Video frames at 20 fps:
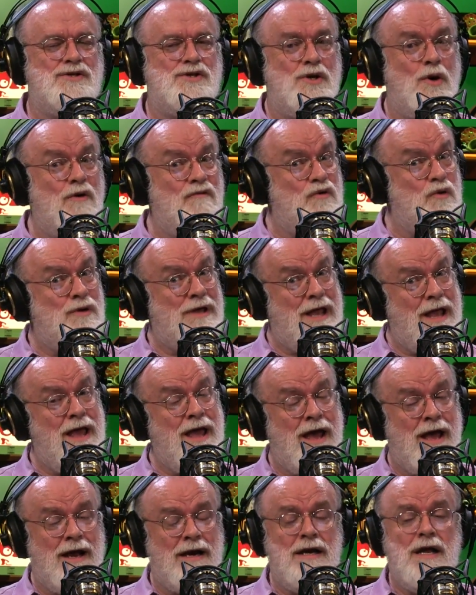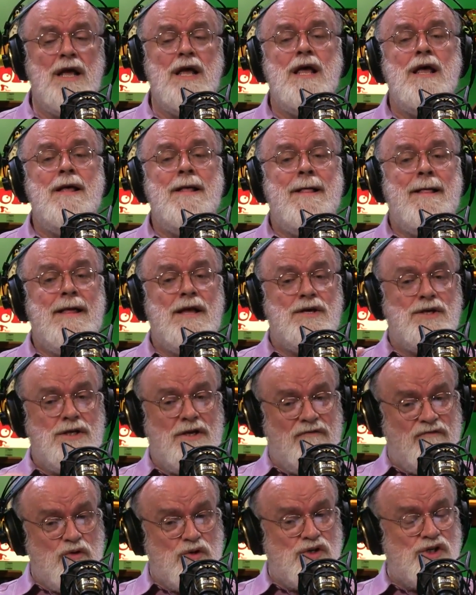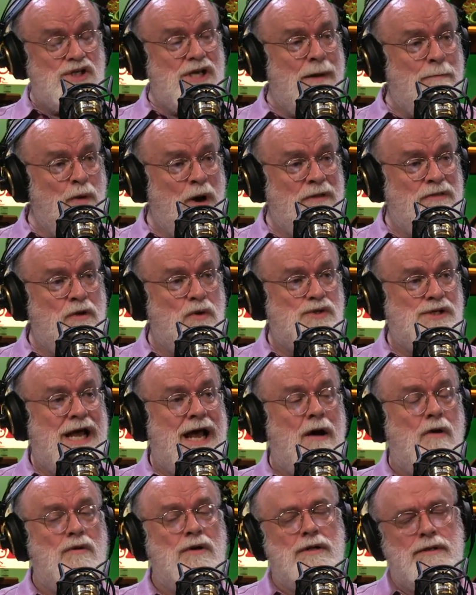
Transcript: So if you can, if you separate those out,